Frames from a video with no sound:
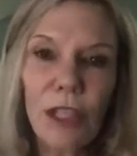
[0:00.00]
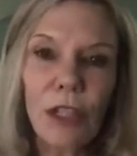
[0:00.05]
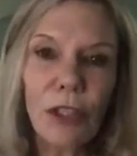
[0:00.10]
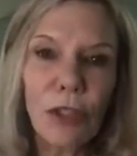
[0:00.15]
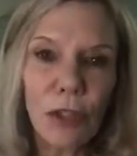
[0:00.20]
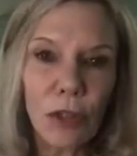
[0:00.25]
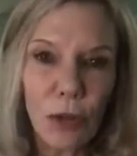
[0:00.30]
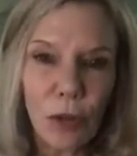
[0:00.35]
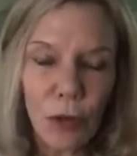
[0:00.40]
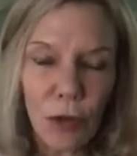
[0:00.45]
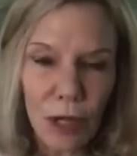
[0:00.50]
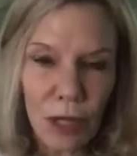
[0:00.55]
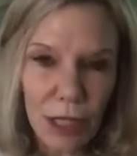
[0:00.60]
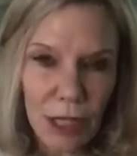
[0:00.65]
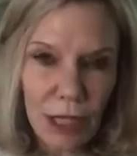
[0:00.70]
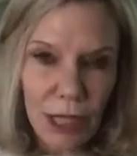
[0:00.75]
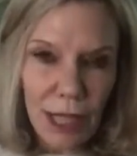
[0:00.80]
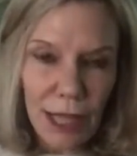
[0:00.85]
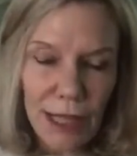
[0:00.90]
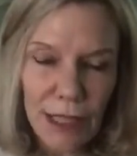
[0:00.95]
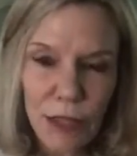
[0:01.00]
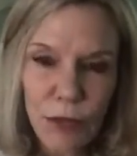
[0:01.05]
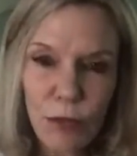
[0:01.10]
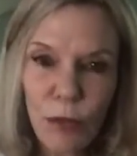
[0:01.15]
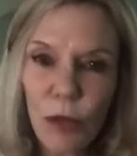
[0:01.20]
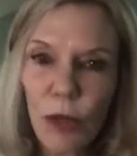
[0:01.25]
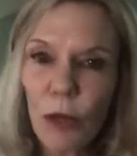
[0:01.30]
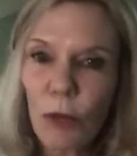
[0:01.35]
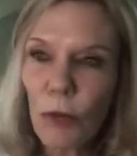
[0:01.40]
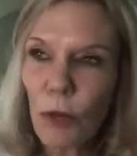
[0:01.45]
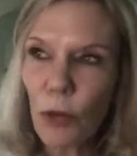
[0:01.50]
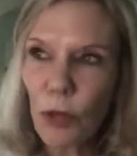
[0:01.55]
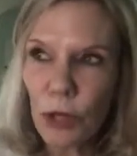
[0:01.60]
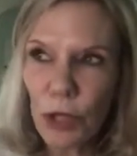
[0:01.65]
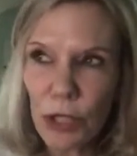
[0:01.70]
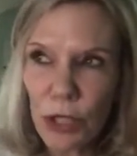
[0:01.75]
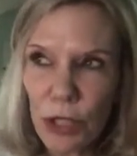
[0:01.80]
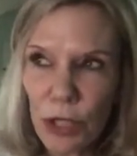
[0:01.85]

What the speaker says: in your classroom or the